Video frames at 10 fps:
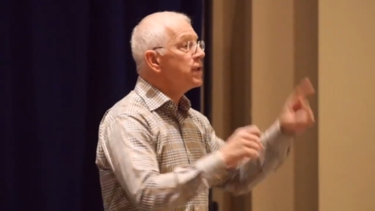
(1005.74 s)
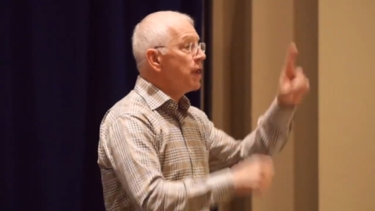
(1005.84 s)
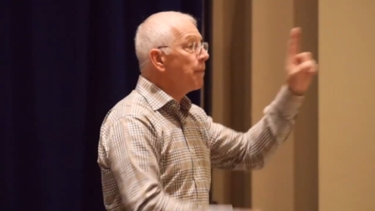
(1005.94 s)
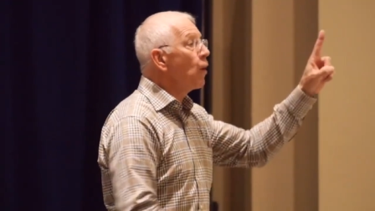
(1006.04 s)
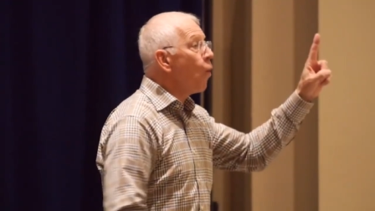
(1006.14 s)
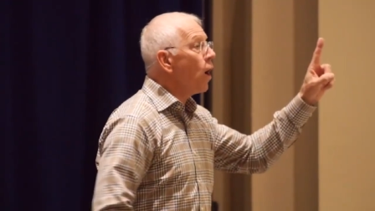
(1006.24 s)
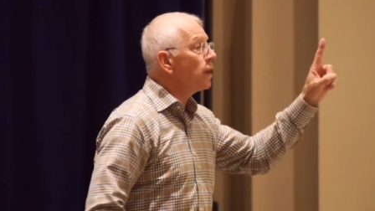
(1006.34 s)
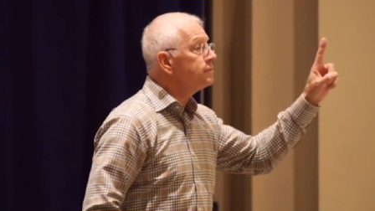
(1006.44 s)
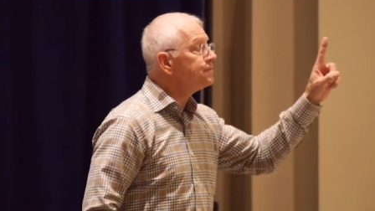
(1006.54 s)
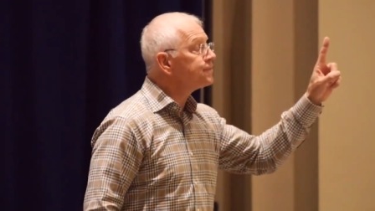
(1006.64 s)
Number
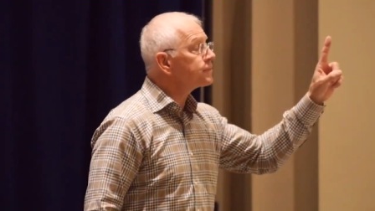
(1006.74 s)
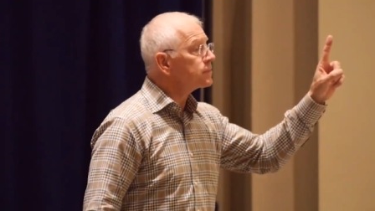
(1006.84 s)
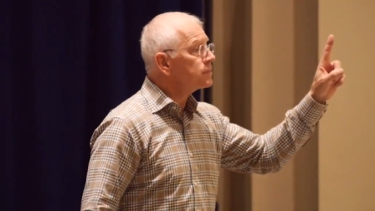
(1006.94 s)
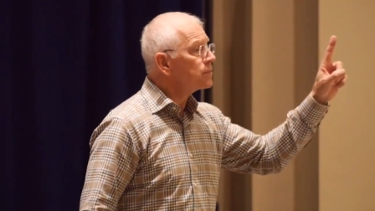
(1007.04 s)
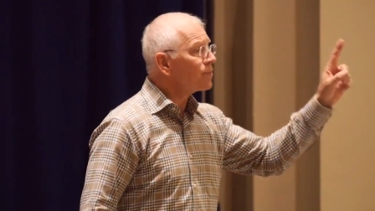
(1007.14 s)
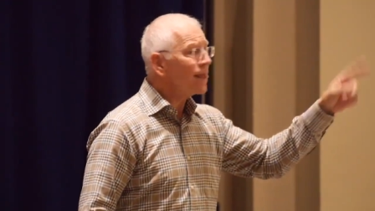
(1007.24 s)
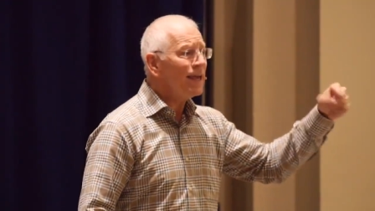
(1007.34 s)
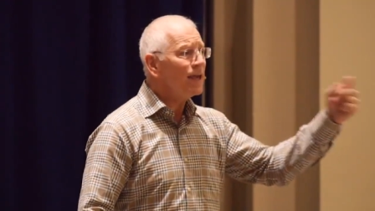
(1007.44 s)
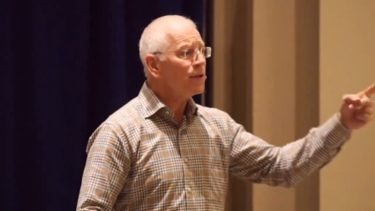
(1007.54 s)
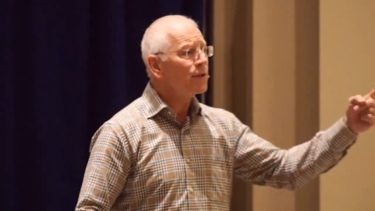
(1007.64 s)
one
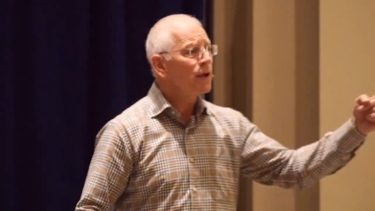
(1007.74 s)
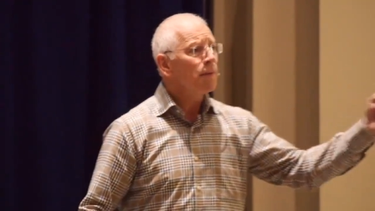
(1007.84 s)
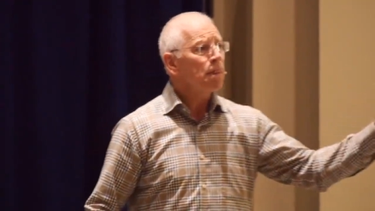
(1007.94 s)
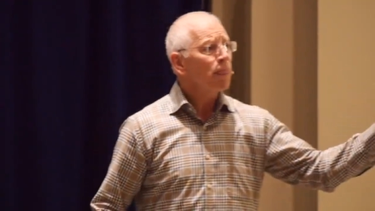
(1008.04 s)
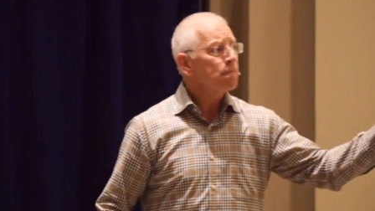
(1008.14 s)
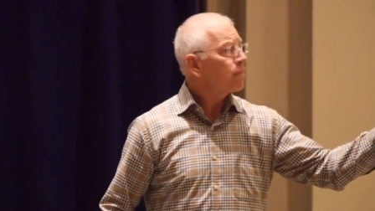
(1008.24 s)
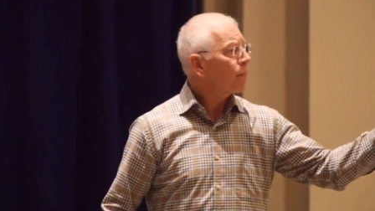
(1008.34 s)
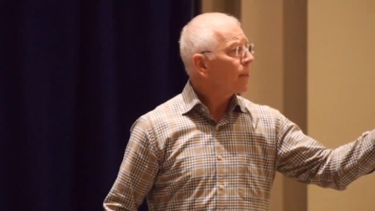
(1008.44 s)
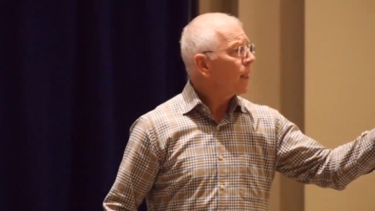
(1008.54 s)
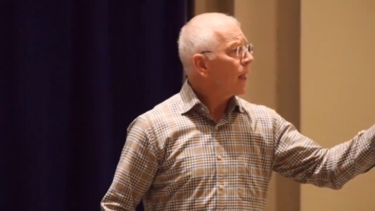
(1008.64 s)
is
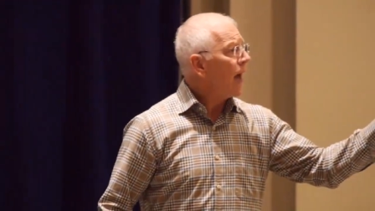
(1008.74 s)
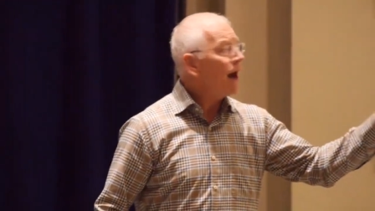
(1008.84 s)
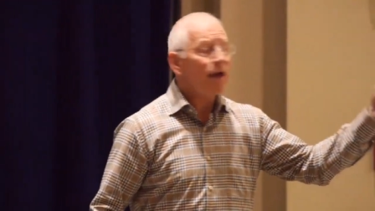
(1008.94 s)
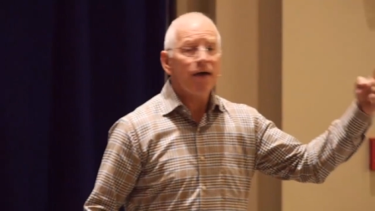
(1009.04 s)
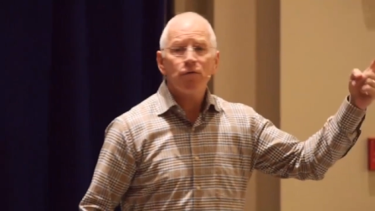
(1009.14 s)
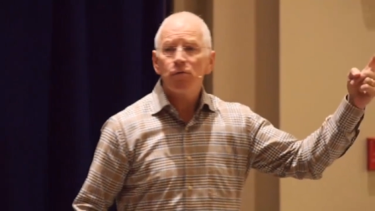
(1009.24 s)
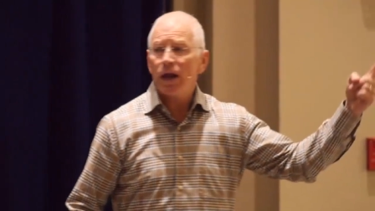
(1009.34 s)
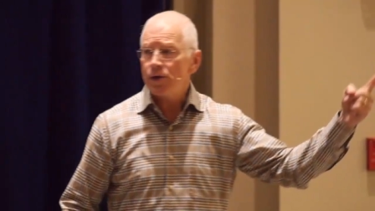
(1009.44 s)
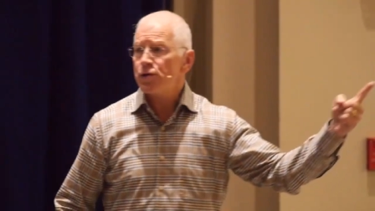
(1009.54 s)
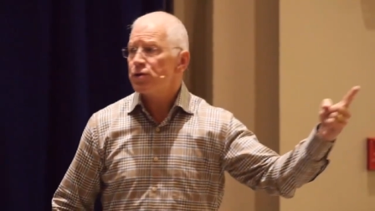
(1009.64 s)
how to have a
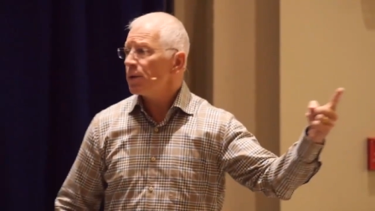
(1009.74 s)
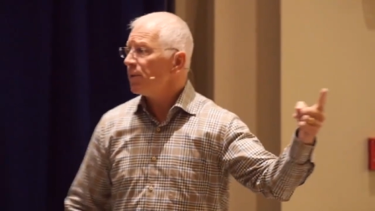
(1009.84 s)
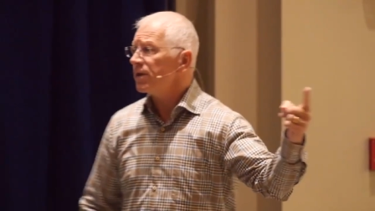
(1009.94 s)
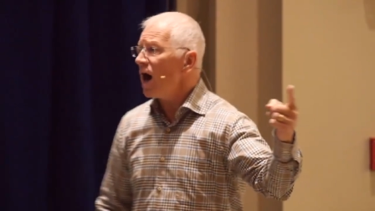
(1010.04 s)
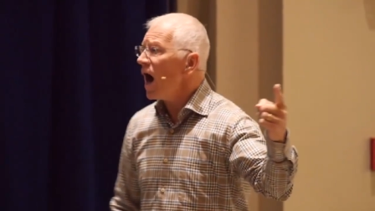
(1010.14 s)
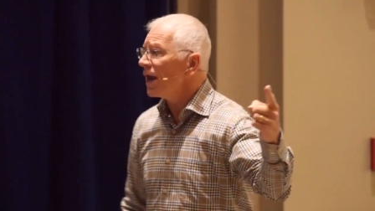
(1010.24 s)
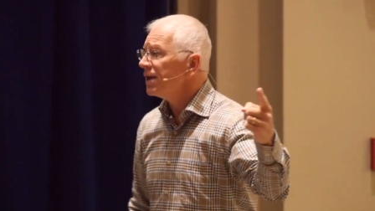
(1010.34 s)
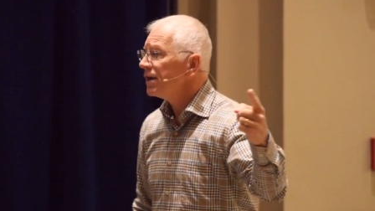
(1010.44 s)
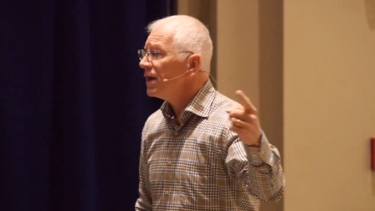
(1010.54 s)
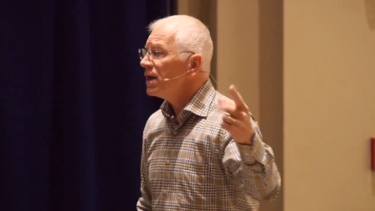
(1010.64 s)
relationship with God.